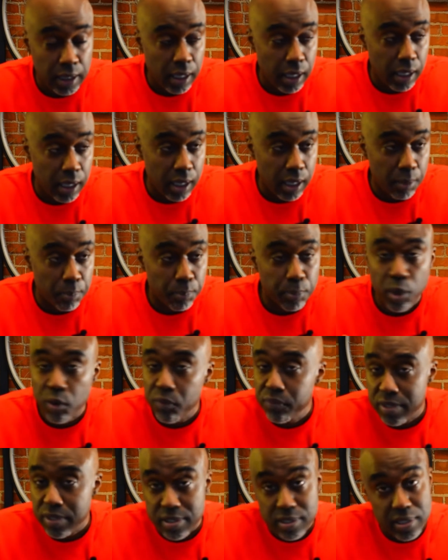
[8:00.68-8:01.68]
uh,
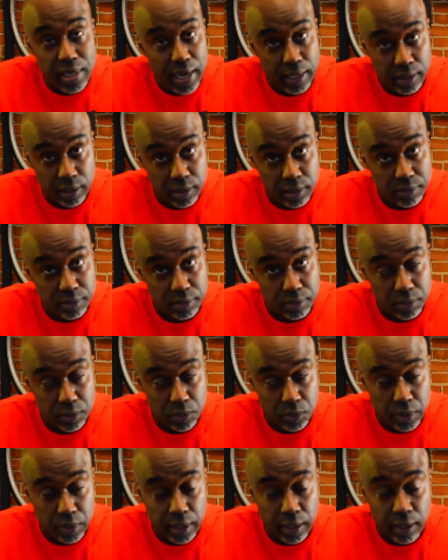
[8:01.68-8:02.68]
both designer,
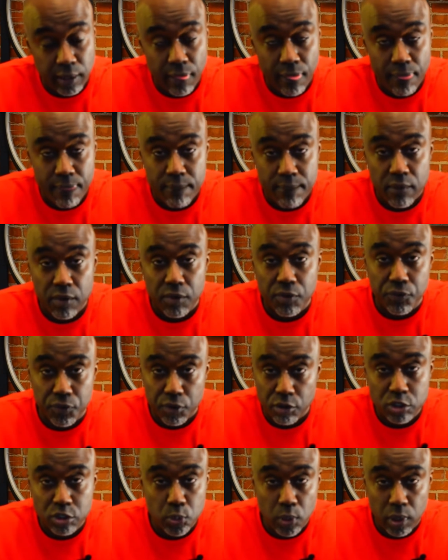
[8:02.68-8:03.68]
okay?
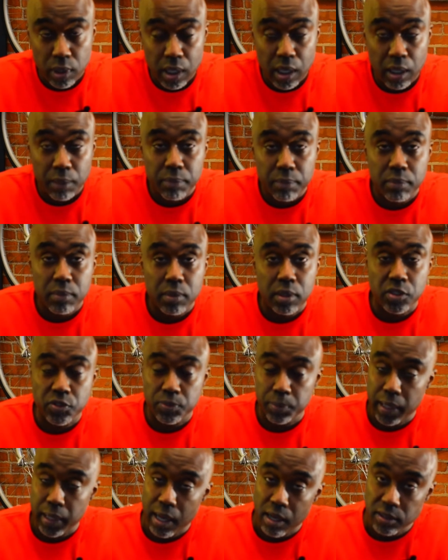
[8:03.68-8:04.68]
First one up is
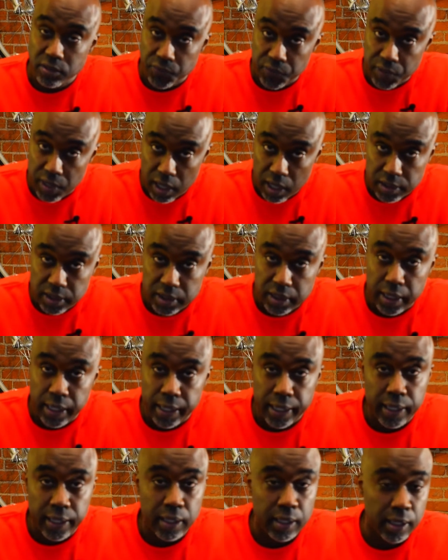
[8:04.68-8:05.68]
from the house of
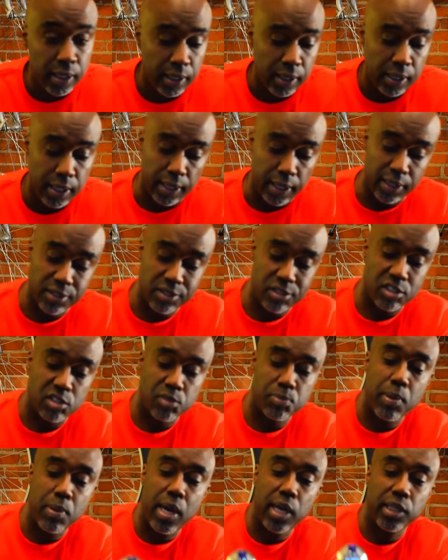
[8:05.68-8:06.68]
Cartier, and this is
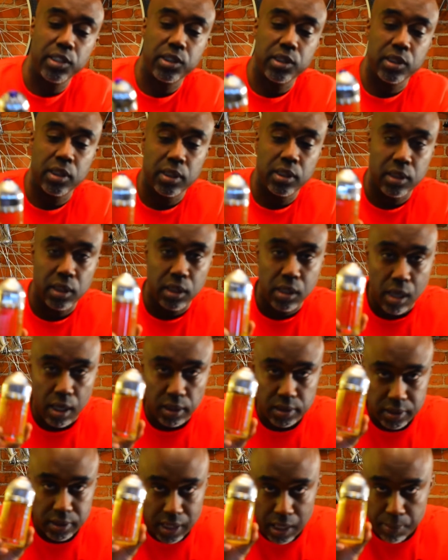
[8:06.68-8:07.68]
Pasha de
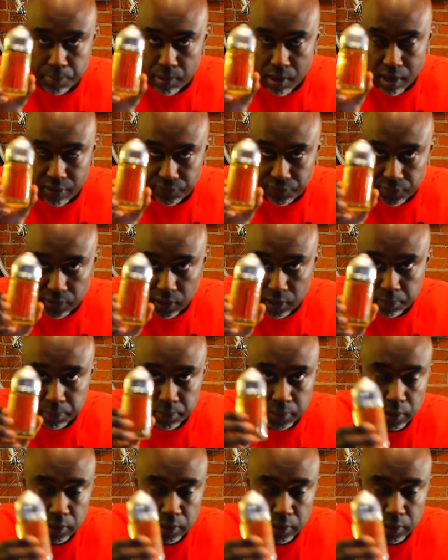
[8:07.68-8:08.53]
Cartier Parfum.